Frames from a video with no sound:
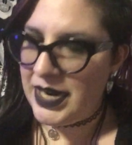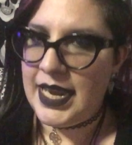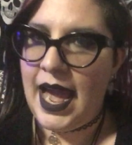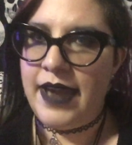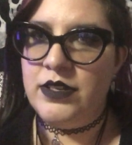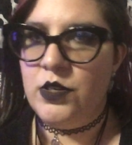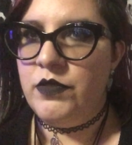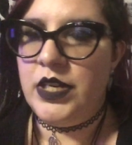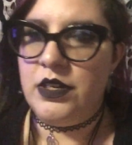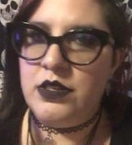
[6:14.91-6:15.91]
my cat is
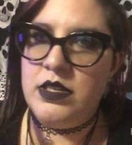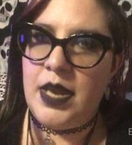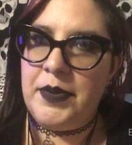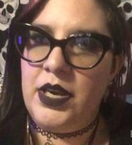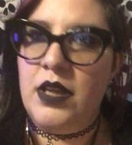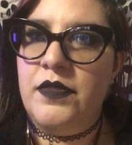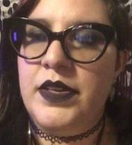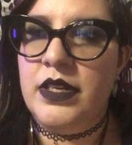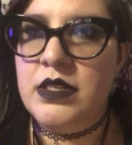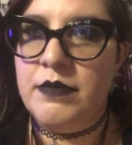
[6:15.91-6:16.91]
over here stepping on
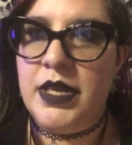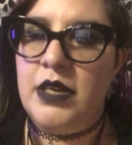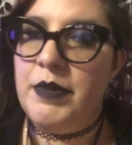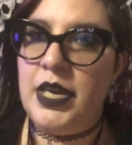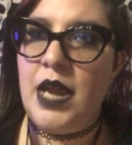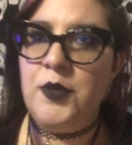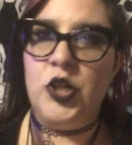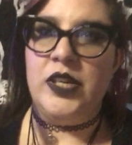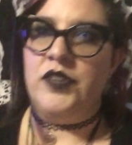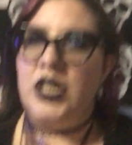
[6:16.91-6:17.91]
things and making my
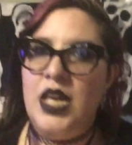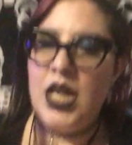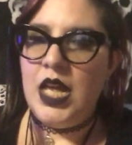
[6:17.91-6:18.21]
camera uneven.